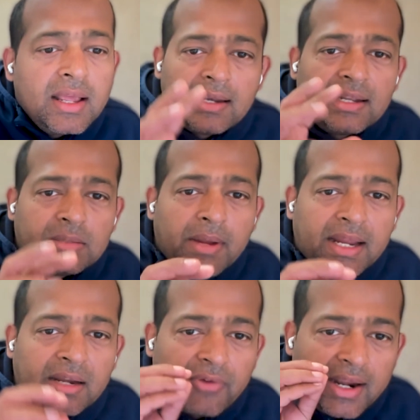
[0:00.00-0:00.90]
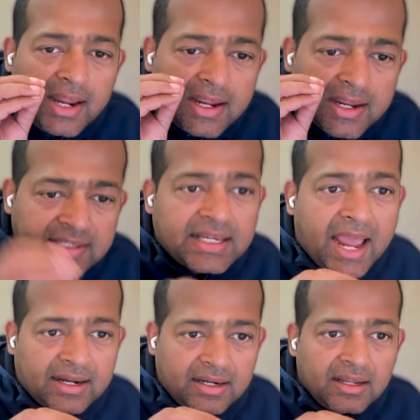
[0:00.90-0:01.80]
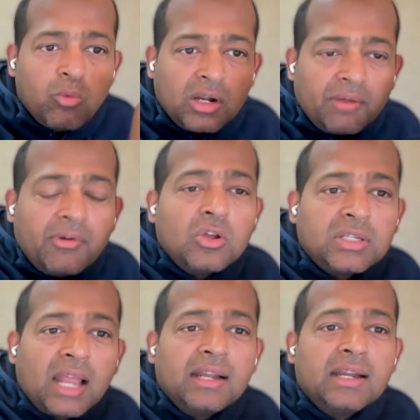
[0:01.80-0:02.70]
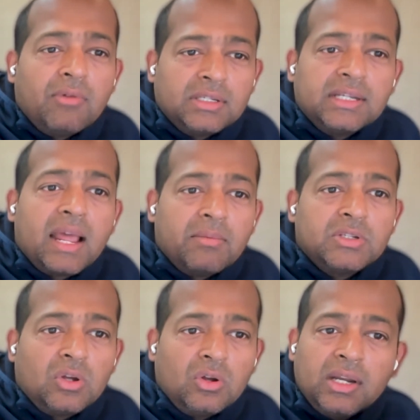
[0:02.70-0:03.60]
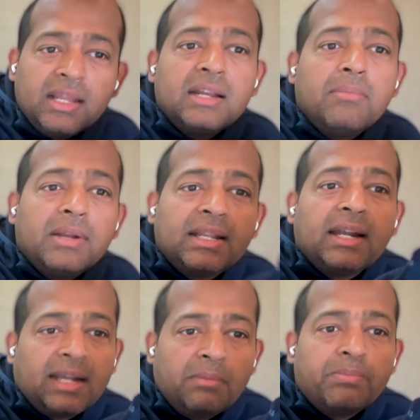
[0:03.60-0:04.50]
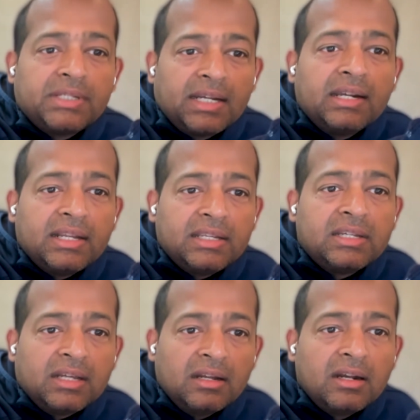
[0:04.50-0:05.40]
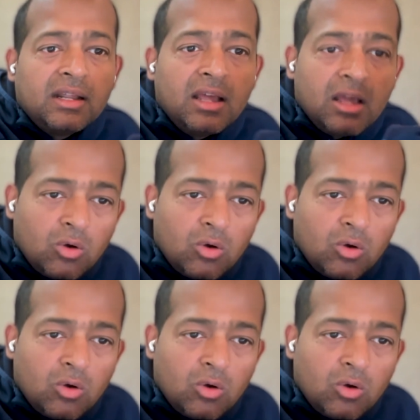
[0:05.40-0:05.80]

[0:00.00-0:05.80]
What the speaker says: And let's make it very exact. Whatever your salary was in Amazon, increment that 10% each year,